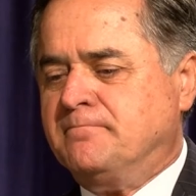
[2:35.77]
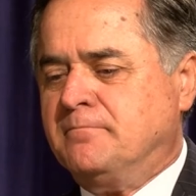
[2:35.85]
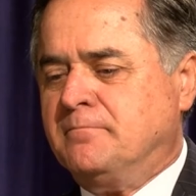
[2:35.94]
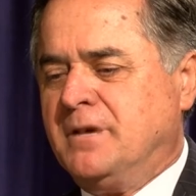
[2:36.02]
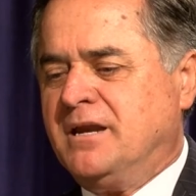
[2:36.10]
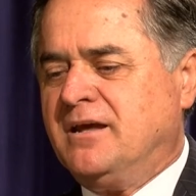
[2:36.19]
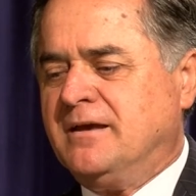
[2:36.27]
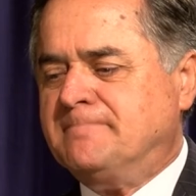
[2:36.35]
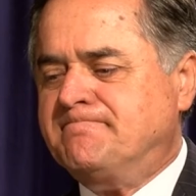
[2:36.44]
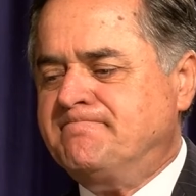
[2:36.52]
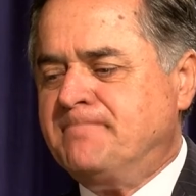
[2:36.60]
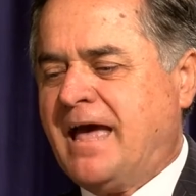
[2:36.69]
many
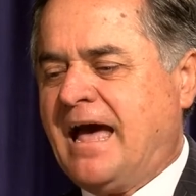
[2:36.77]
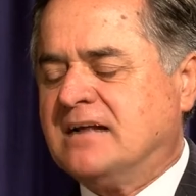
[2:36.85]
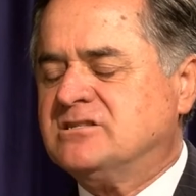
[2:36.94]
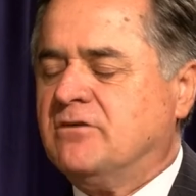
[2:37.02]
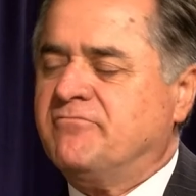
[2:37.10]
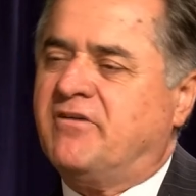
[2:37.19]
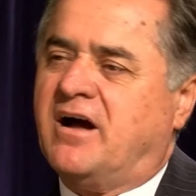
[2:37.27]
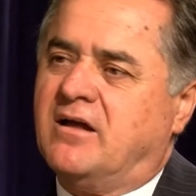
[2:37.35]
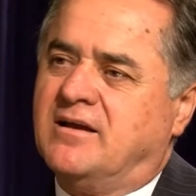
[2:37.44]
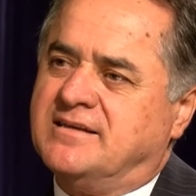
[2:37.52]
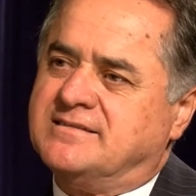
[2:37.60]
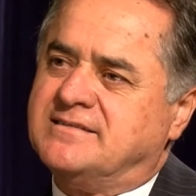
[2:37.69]
acts of
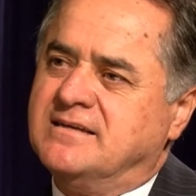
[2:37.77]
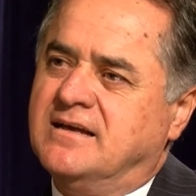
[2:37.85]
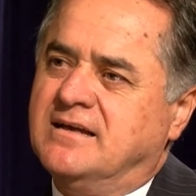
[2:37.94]
violence